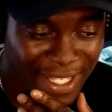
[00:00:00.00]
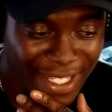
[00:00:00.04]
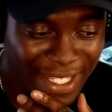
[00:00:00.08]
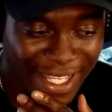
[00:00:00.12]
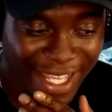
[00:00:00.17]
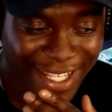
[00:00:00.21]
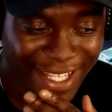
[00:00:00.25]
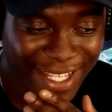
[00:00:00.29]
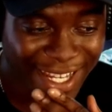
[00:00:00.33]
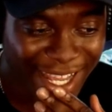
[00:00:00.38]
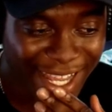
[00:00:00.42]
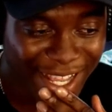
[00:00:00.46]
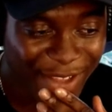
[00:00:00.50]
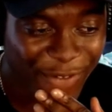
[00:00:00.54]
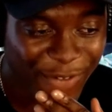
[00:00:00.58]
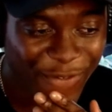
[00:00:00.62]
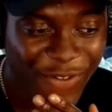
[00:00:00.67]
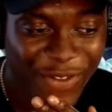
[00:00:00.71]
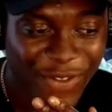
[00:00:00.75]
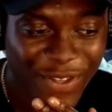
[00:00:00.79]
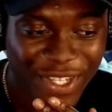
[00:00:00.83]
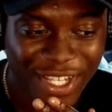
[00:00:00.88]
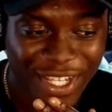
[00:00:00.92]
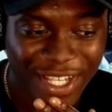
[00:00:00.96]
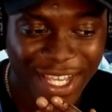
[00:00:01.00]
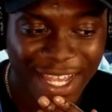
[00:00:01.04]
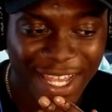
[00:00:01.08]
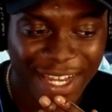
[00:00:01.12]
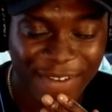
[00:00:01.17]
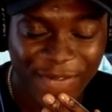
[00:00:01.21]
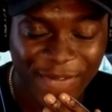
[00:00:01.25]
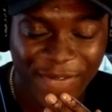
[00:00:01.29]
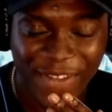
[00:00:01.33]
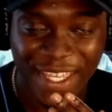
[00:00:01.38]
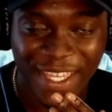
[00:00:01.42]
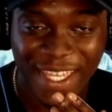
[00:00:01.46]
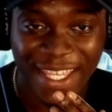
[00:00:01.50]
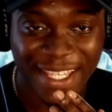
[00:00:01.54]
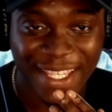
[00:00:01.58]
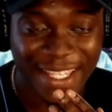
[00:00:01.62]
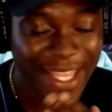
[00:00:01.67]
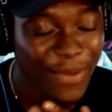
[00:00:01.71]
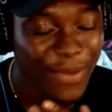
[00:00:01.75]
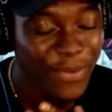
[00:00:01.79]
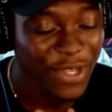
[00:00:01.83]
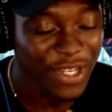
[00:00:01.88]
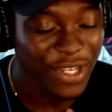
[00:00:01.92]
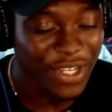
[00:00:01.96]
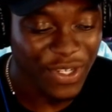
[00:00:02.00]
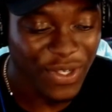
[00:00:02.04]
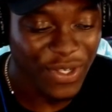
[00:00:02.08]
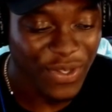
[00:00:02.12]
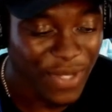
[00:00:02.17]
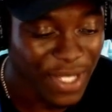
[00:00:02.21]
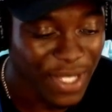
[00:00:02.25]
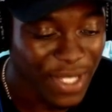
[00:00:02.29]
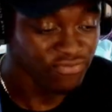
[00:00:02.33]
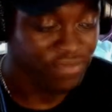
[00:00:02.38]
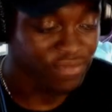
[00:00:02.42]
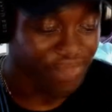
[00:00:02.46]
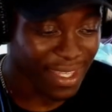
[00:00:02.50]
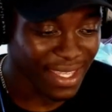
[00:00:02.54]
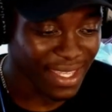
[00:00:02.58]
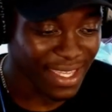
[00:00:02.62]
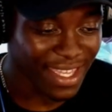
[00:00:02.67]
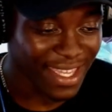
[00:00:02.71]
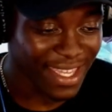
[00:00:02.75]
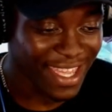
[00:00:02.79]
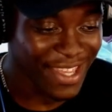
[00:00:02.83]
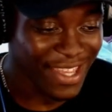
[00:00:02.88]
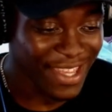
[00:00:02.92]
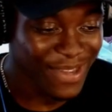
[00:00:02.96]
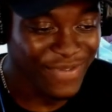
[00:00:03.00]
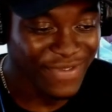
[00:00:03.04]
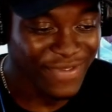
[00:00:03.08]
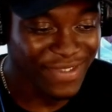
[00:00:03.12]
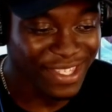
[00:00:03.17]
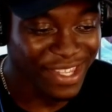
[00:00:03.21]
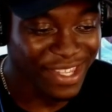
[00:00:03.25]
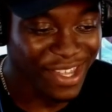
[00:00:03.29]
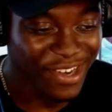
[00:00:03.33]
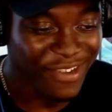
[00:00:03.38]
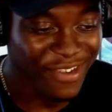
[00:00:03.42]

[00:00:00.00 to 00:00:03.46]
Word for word: Is that what they're doing? Can you even turn